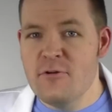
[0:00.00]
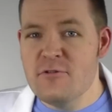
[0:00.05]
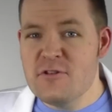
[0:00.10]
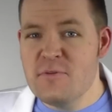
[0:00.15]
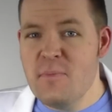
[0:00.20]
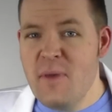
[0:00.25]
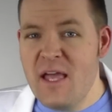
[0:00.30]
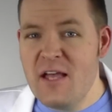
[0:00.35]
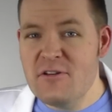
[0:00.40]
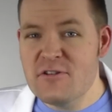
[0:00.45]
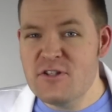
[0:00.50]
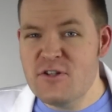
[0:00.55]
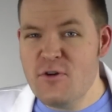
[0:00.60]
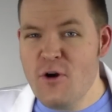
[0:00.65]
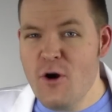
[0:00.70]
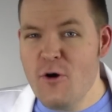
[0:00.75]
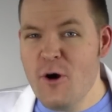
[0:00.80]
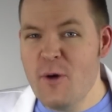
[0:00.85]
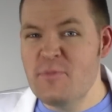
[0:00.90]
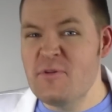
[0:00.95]
Those males
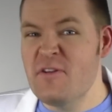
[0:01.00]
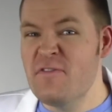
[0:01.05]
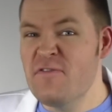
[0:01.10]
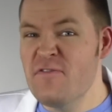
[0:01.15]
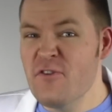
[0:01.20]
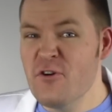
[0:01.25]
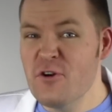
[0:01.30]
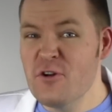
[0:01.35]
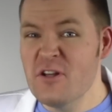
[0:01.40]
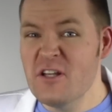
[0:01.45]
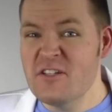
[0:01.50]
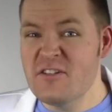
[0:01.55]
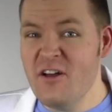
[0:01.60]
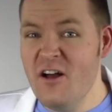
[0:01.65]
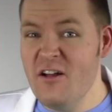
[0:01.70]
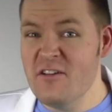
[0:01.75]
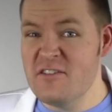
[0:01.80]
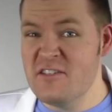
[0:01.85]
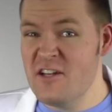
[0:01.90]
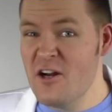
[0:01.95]
grow up to fertile
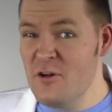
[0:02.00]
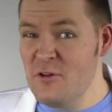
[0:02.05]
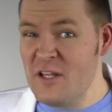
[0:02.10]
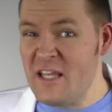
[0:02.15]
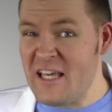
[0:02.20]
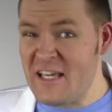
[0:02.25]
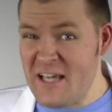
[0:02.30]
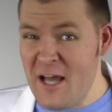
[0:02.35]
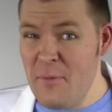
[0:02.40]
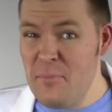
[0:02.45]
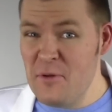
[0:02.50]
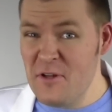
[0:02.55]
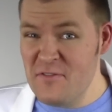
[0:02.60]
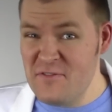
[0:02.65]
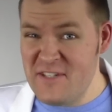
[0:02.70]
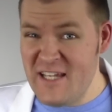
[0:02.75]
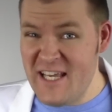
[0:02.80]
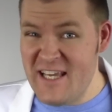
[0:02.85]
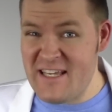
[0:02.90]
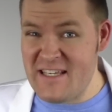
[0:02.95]
adults in only a couple
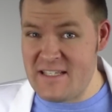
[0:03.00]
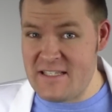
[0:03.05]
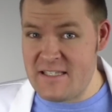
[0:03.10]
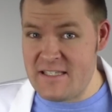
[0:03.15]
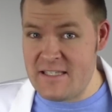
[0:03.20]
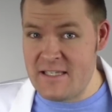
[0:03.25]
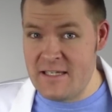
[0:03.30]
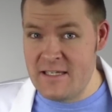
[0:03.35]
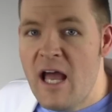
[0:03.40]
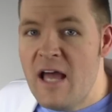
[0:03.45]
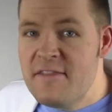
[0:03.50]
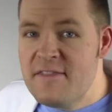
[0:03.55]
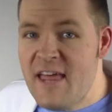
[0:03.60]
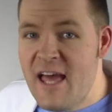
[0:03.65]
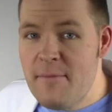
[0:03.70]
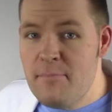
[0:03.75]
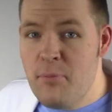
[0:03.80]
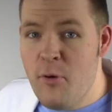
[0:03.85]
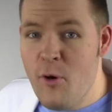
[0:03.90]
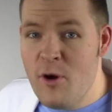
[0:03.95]
of days. At
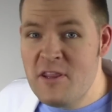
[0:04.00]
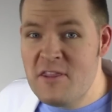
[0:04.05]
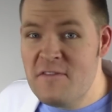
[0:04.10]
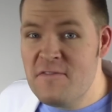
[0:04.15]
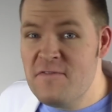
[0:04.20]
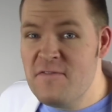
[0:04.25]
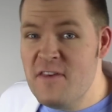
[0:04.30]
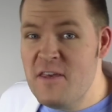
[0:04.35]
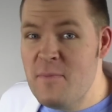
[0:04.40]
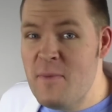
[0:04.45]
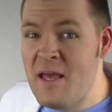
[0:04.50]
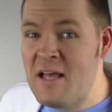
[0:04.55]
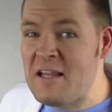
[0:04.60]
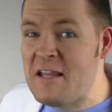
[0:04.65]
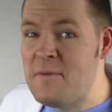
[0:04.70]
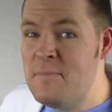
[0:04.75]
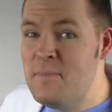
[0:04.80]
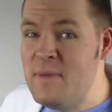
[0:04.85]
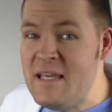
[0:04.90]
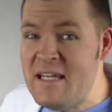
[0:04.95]
that point, the female
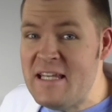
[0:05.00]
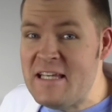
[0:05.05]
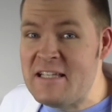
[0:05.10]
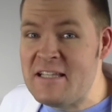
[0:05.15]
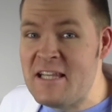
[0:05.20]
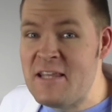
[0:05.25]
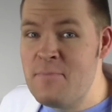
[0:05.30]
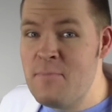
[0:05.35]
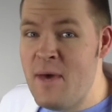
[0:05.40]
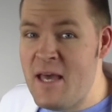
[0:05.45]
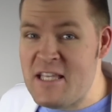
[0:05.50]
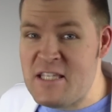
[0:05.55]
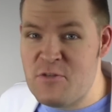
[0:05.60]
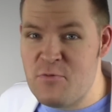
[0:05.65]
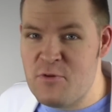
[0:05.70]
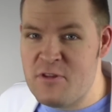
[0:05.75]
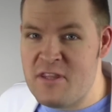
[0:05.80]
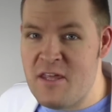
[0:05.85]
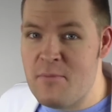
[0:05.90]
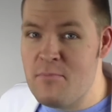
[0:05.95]
immediately mates
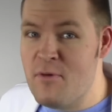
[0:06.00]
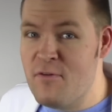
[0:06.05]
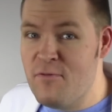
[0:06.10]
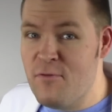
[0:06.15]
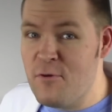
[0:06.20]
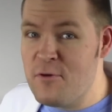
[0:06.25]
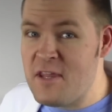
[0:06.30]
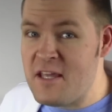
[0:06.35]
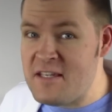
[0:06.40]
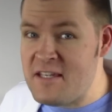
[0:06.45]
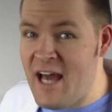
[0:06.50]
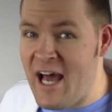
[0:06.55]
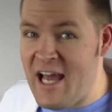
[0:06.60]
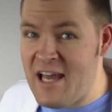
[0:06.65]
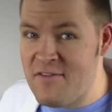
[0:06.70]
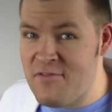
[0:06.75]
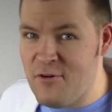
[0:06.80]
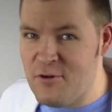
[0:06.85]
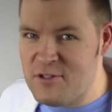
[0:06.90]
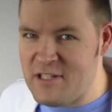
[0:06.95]
with them before they die
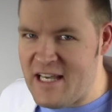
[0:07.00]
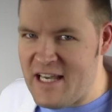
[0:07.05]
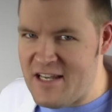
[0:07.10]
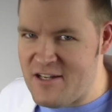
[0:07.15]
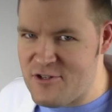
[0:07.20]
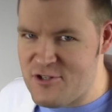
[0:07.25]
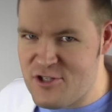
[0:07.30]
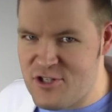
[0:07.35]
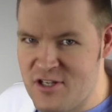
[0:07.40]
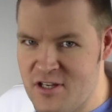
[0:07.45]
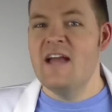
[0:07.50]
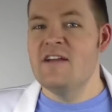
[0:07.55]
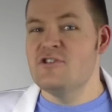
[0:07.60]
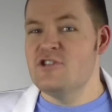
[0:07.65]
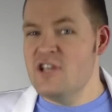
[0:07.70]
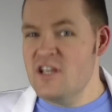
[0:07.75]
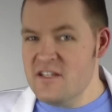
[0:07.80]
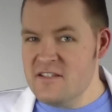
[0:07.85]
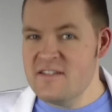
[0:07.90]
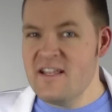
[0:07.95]
of old age, and
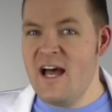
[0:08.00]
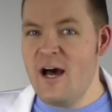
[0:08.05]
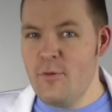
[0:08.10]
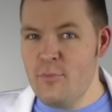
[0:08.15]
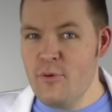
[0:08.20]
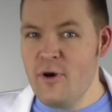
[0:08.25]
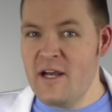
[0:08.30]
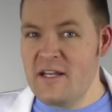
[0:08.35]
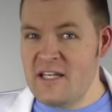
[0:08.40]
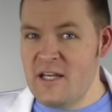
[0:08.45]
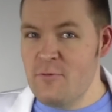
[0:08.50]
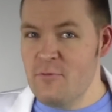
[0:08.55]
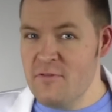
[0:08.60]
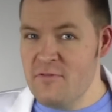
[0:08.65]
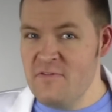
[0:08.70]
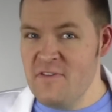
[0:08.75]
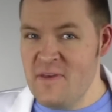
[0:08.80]
she is now pregnant with